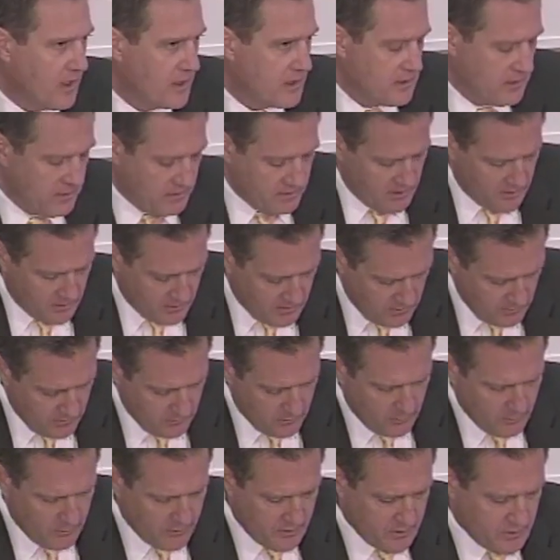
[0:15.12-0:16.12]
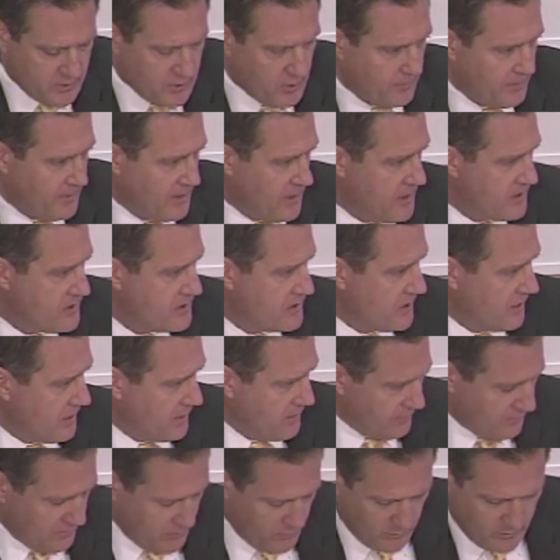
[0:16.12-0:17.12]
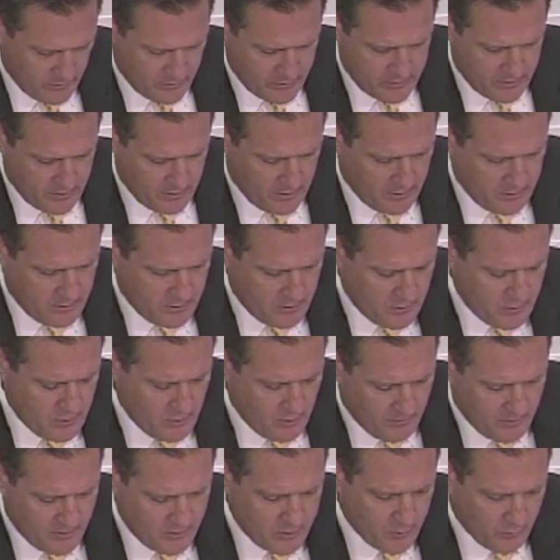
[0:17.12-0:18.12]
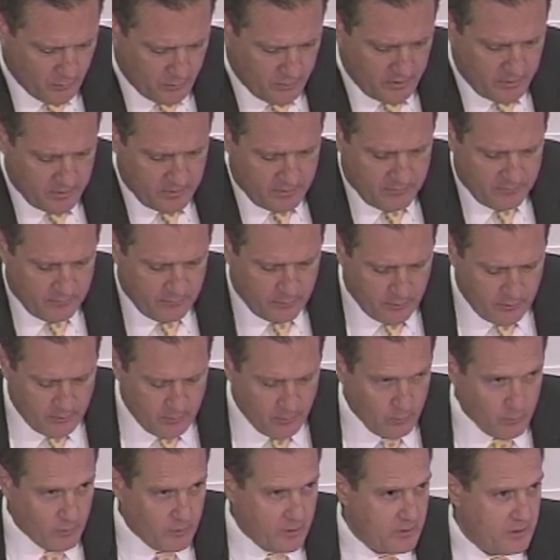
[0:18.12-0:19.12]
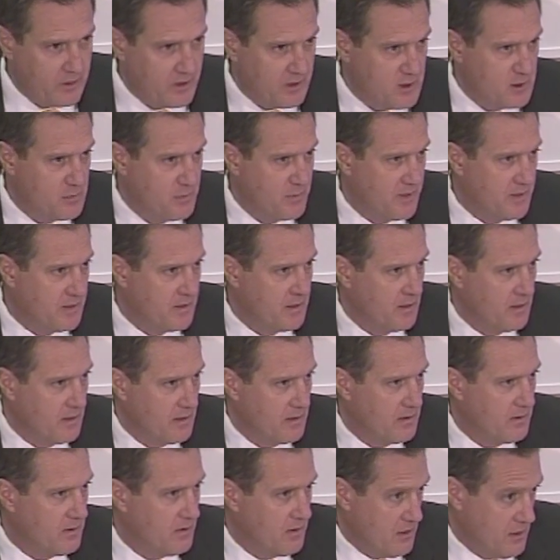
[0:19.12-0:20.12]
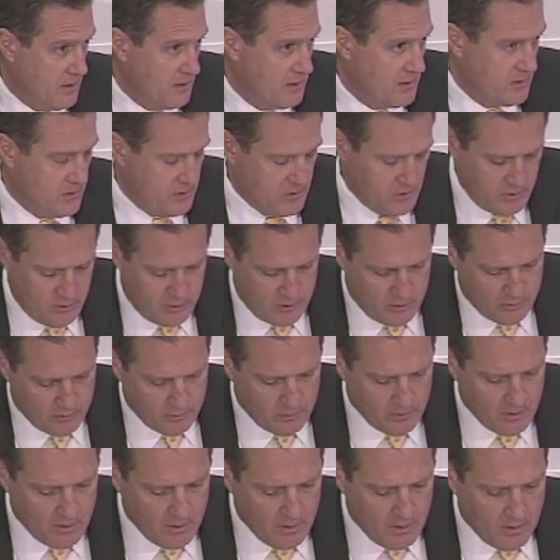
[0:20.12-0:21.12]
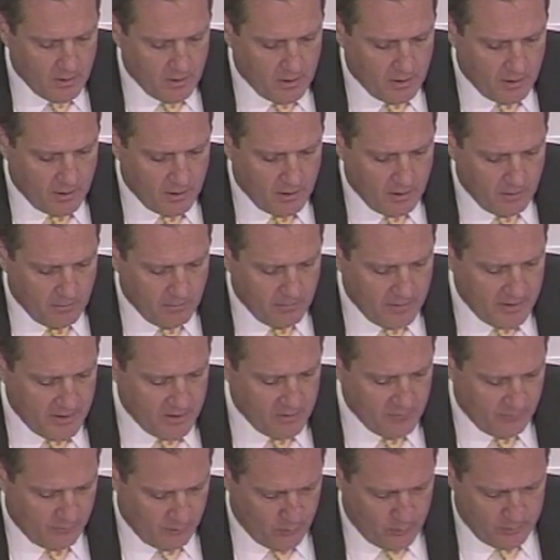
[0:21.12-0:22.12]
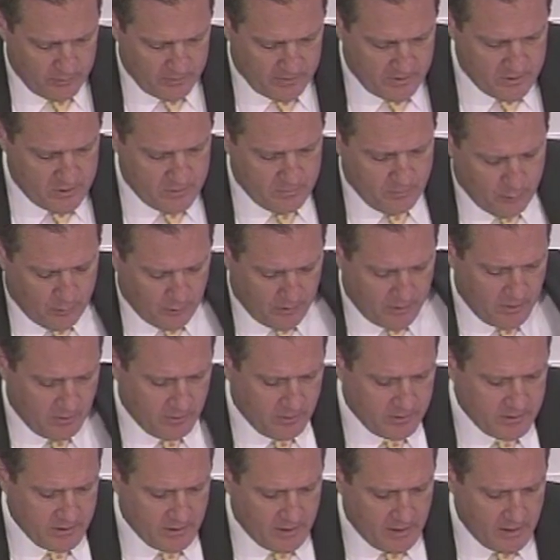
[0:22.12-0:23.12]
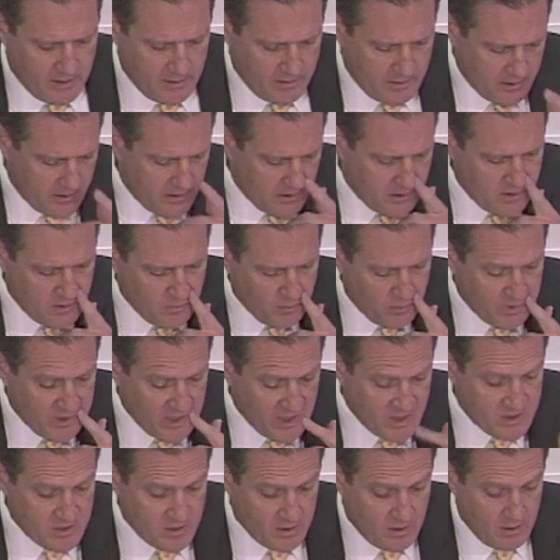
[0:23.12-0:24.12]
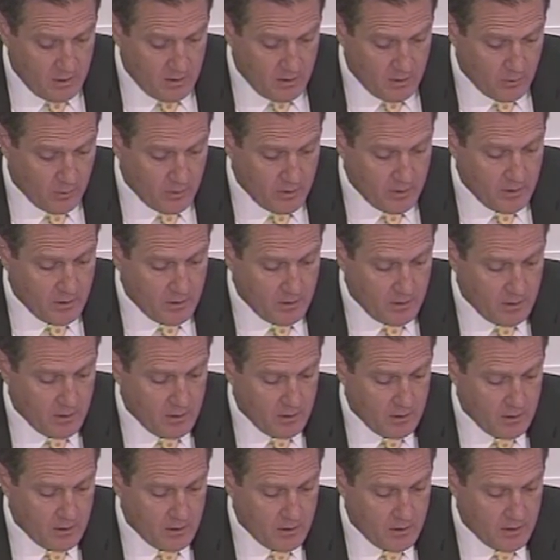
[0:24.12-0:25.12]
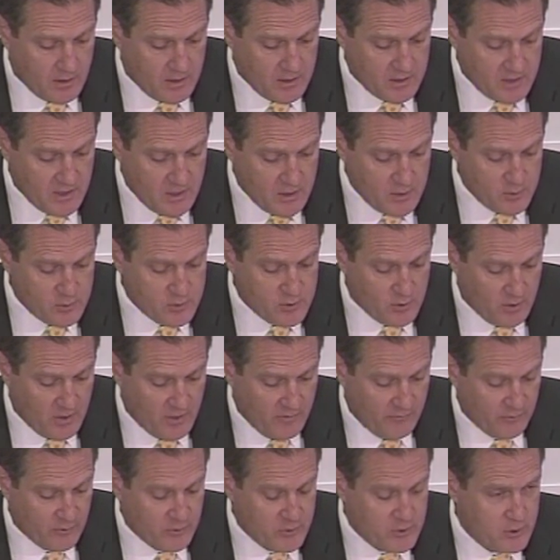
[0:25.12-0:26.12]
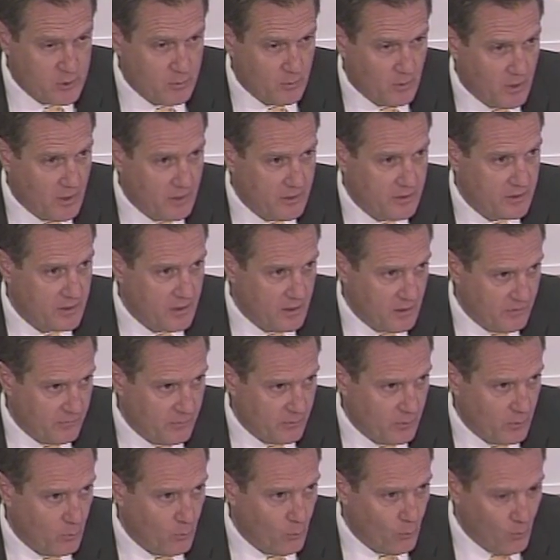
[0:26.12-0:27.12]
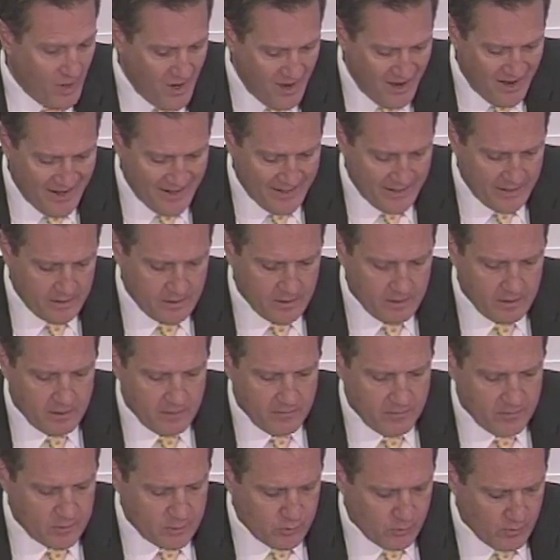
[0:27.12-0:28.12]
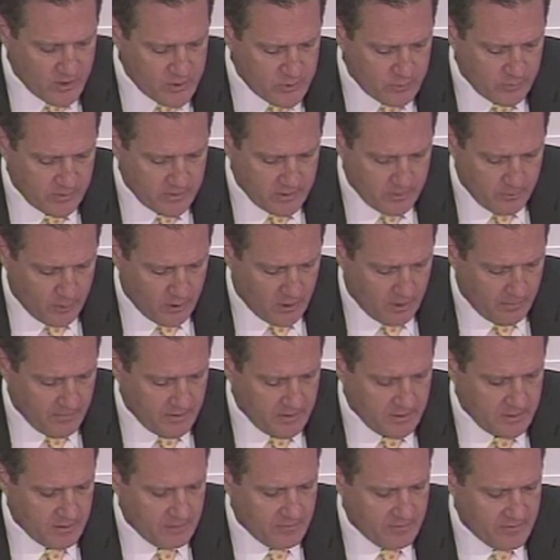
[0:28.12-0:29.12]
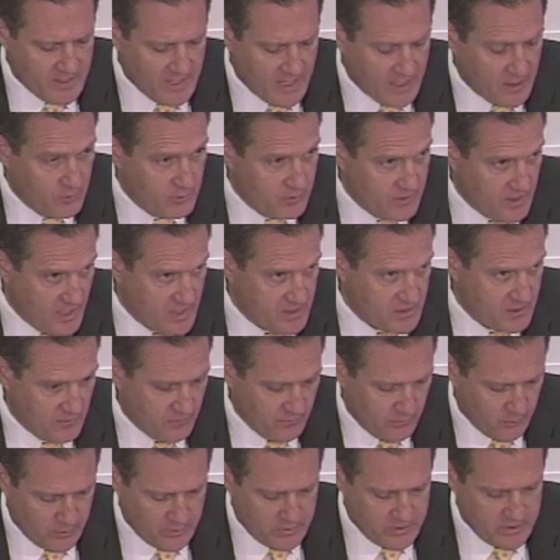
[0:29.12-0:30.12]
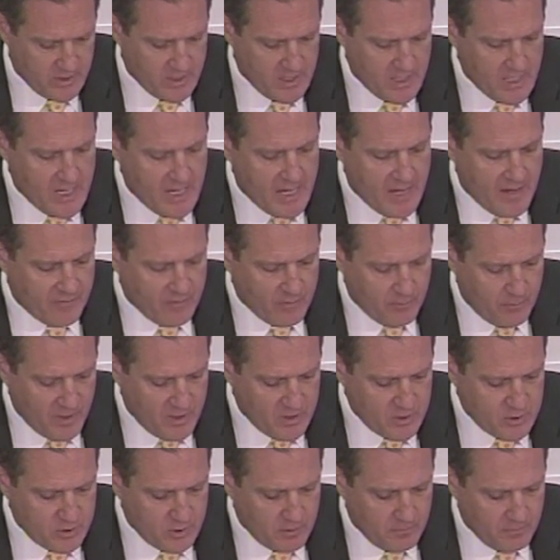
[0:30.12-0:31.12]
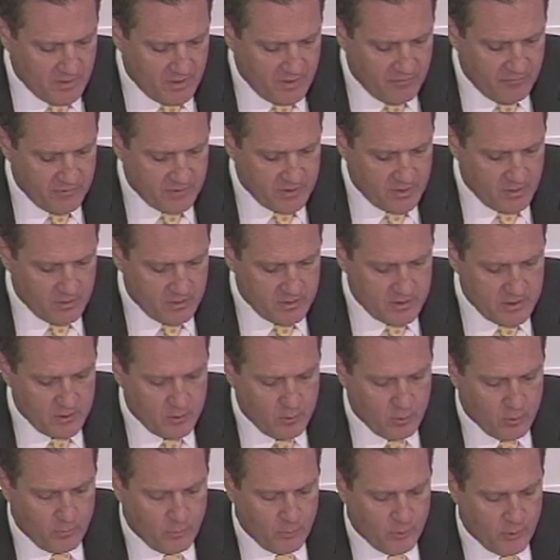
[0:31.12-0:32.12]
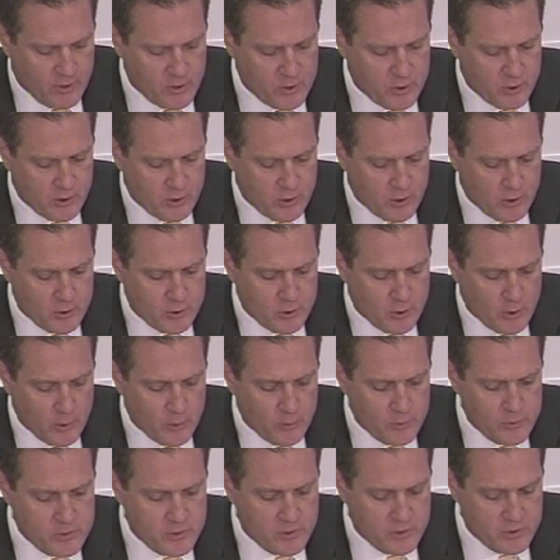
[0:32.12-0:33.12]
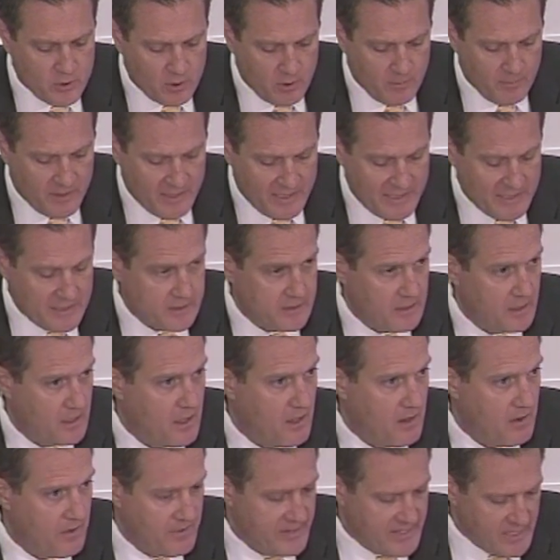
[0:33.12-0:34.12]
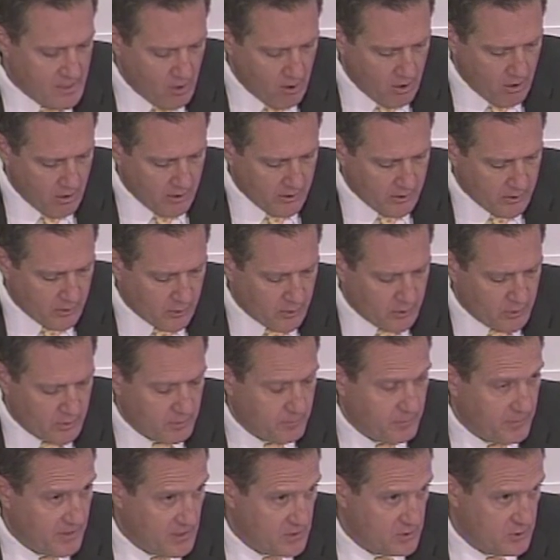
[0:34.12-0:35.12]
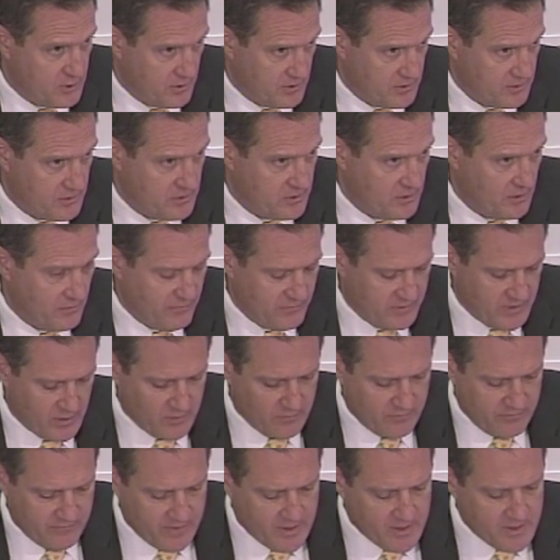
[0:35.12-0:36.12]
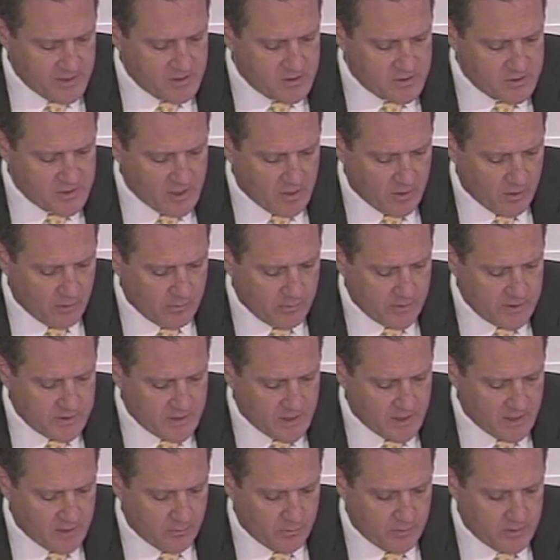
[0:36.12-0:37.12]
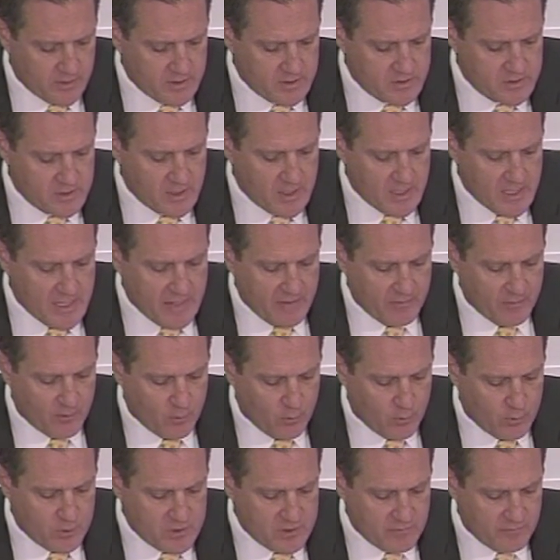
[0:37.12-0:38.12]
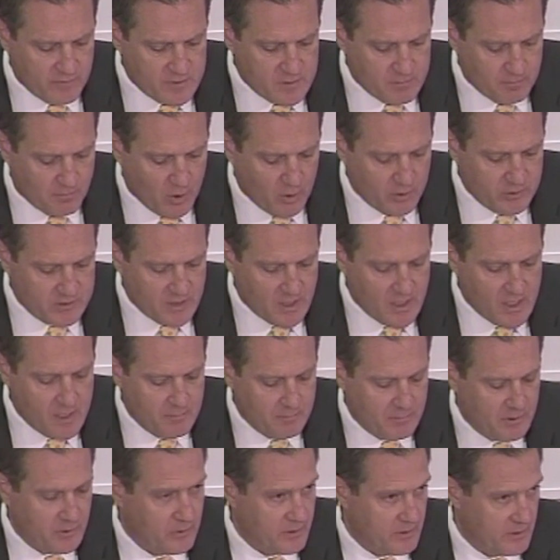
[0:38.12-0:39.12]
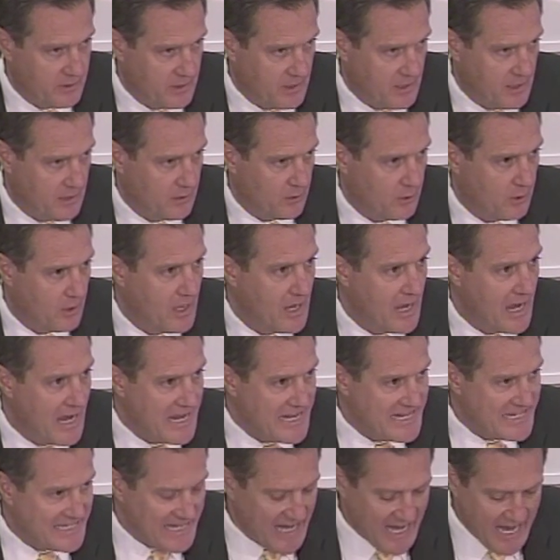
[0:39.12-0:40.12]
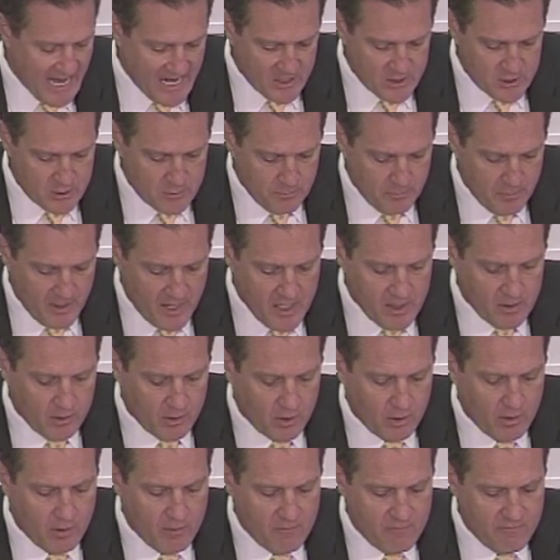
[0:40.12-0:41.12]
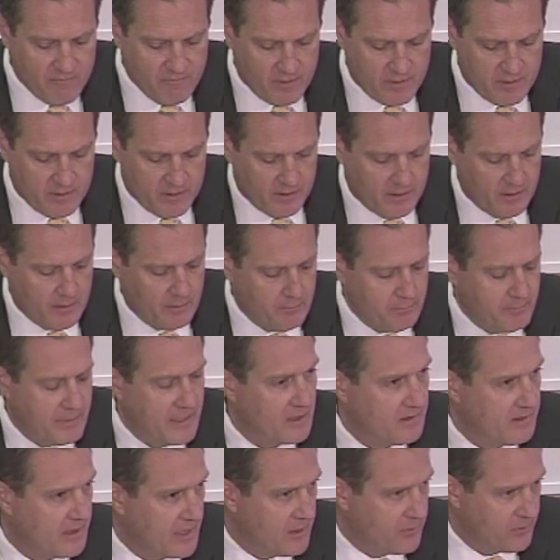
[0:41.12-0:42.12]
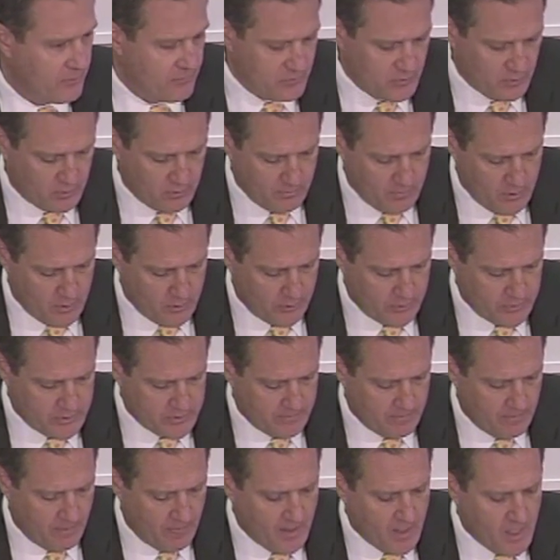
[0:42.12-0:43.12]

like to thank you and Chairman Issa and, of course, Chairman Jordan for the work that has been done on this issue and for holding this important hearing today. Today's hearing continues our efforts to uncover why the Treasury Department, the Auto Task Force, and the Pension Benefit Guaranty Corporation chose to terminate the hard-earned pensions of Delphi salary retirees in the course of its multi-billion-dollar, taxpayer-funded bailout of General Motors.